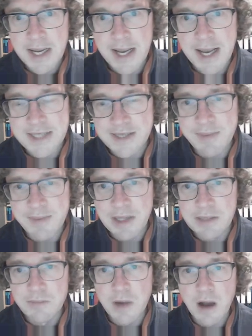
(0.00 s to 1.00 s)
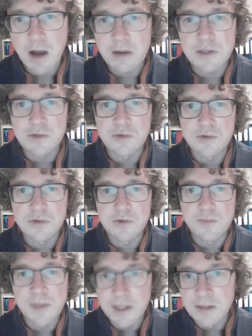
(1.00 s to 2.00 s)
as a building block to
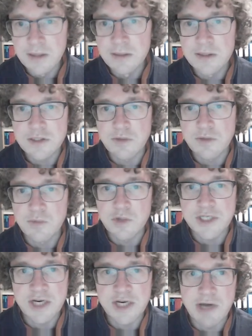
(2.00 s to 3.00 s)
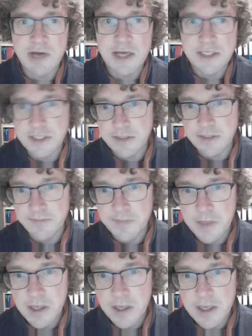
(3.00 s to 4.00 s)
build some more generalized
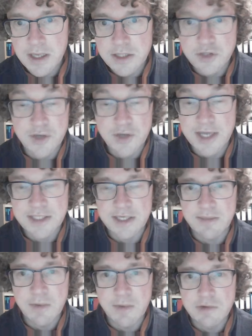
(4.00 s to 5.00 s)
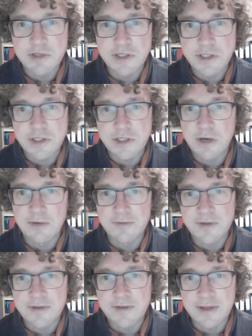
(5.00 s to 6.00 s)
stochastic motions of
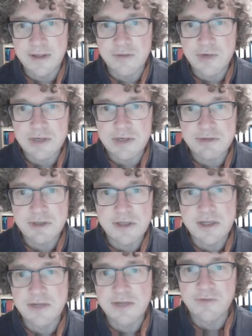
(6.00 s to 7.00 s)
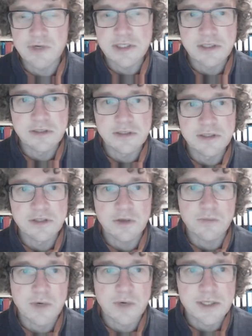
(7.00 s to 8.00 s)
the thing that we're interested in, for instance, the
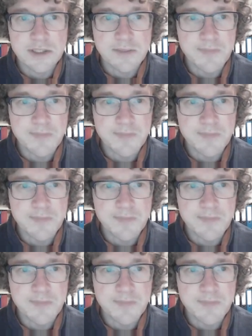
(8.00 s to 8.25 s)
stock price.